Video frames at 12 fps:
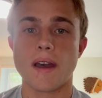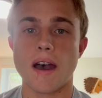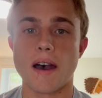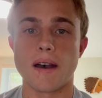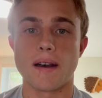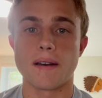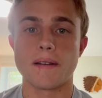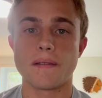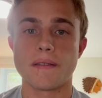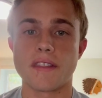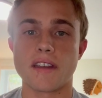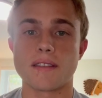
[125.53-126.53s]

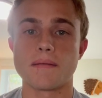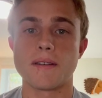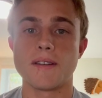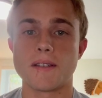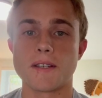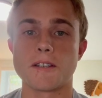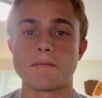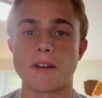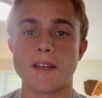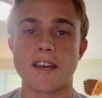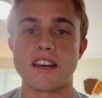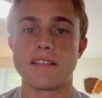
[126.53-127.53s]
that the patient
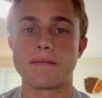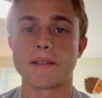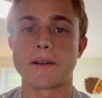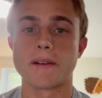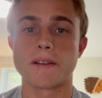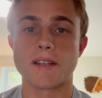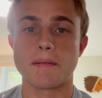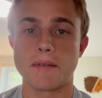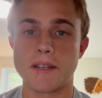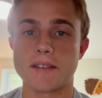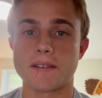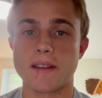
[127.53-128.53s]
might have lower
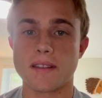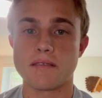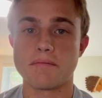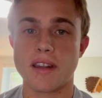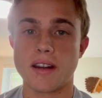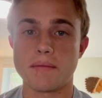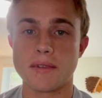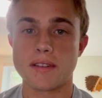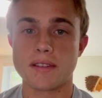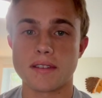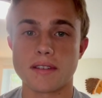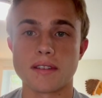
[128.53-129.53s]
extremity strength
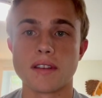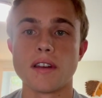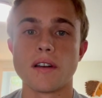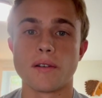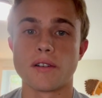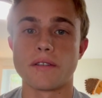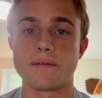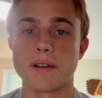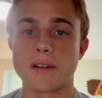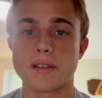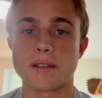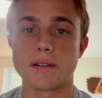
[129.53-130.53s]
impairments or a
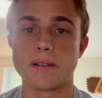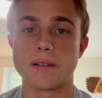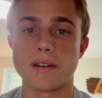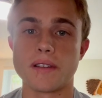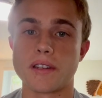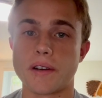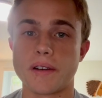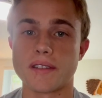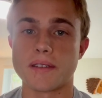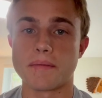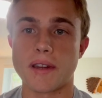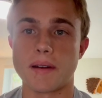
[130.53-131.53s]
functional
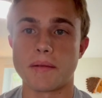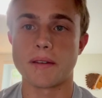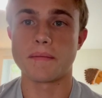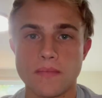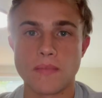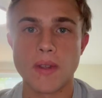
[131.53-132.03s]
endurance impairment.